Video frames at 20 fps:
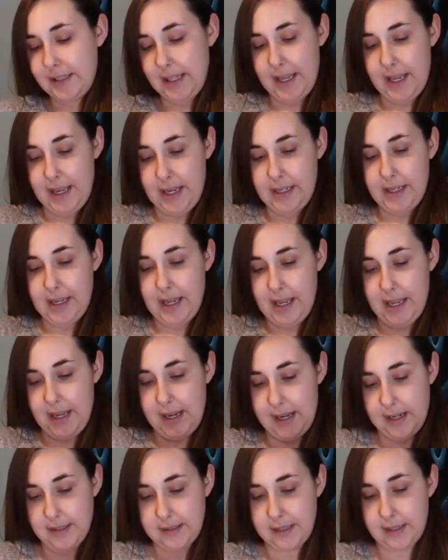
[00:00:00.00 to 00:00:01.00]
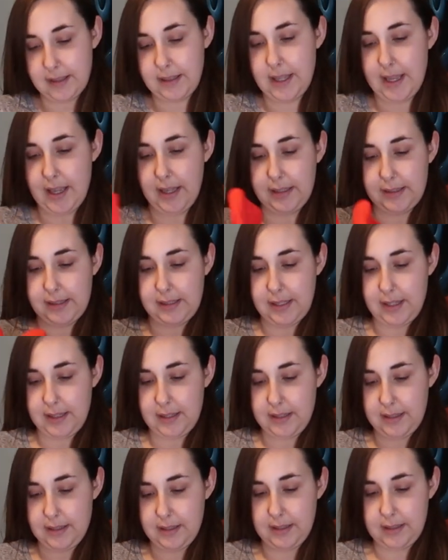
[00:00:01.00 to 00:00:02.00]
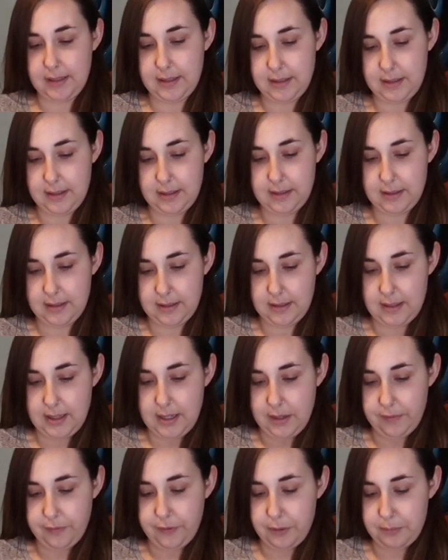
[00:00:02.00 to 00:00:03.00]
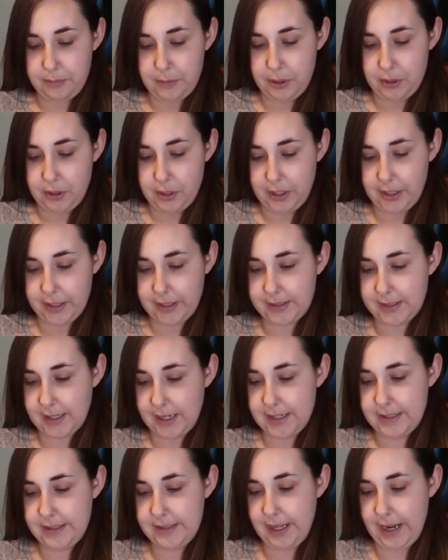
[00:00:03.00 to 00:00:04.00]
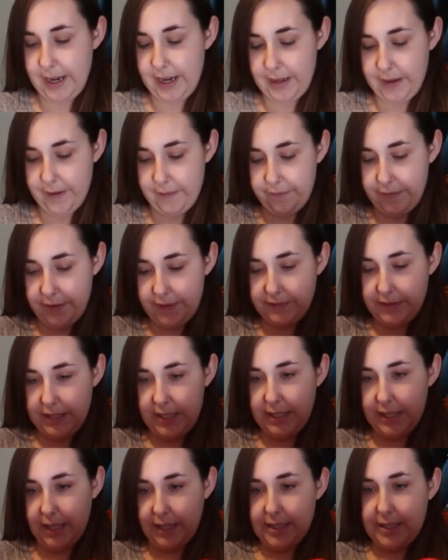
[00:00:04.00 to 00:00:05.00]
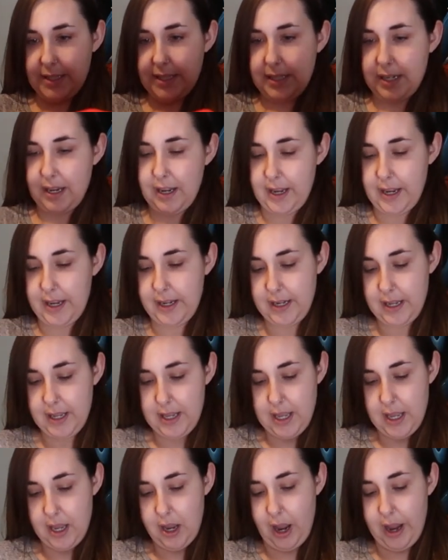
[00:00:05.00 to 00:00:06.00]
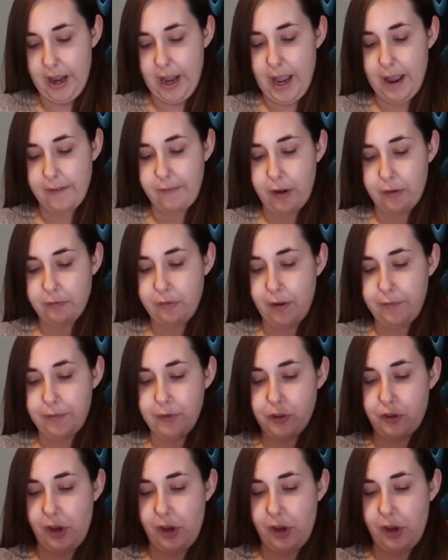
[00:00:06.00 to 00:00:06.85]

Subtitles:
thing is this from New Look, size 10, $15.99. I have a ruffle